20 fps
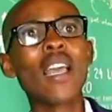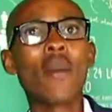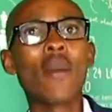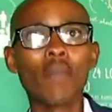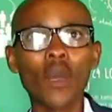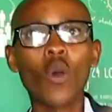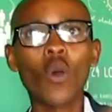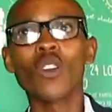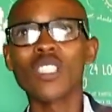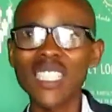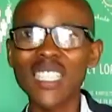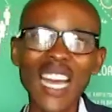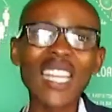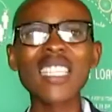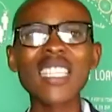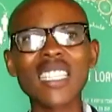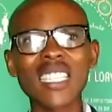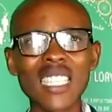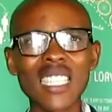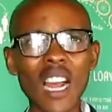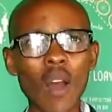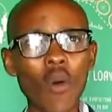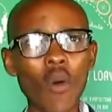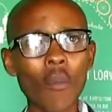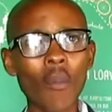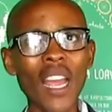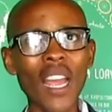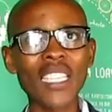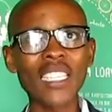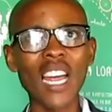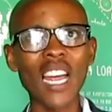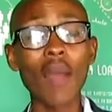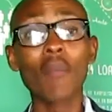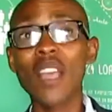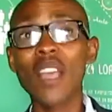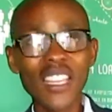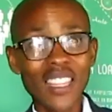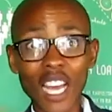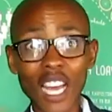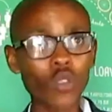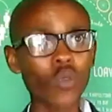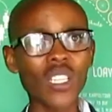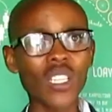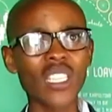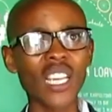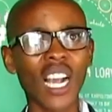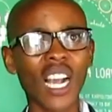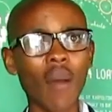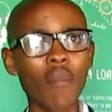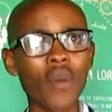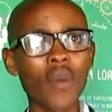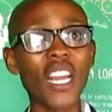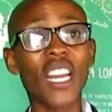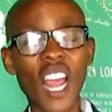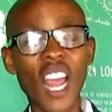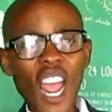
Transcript: because that is chowing my time. That was the campaign.